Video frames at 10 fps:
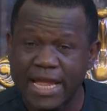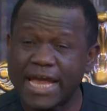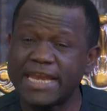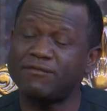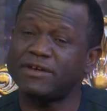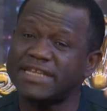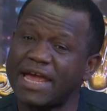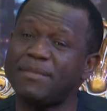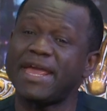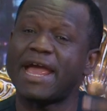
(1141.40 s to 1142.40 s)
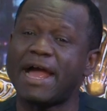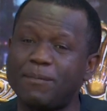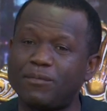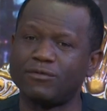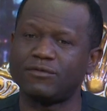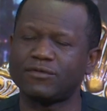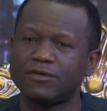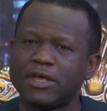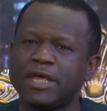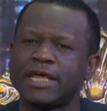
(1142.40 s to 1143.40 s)
And every time it happens,
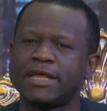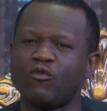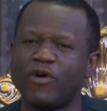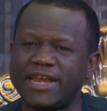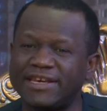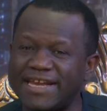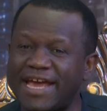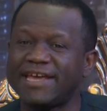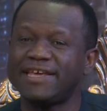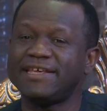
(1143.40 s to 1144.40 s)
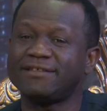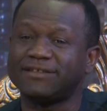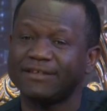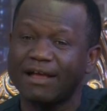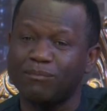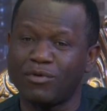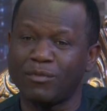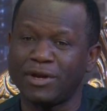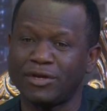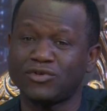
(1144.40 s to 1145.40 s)
when there is this
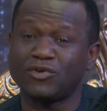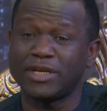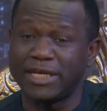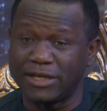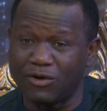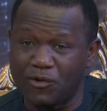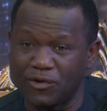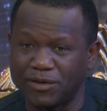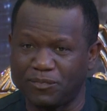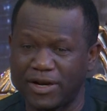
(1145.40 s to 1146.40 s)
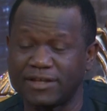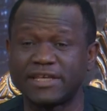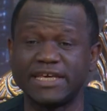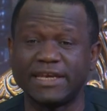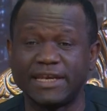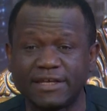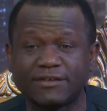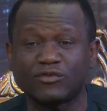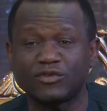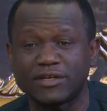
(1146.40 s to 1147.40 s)
abomination in the holy place, it
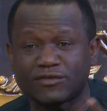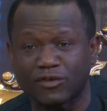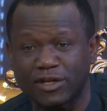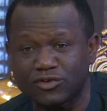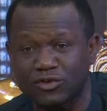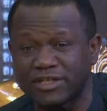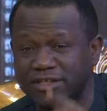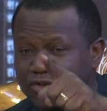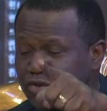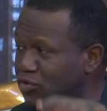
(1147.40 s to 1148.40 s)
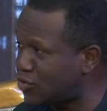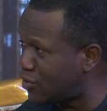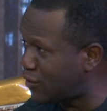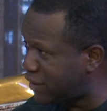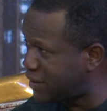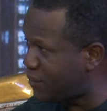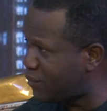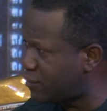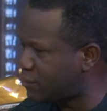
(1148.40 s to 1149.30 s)
leads to desolation, the destruction of the temple.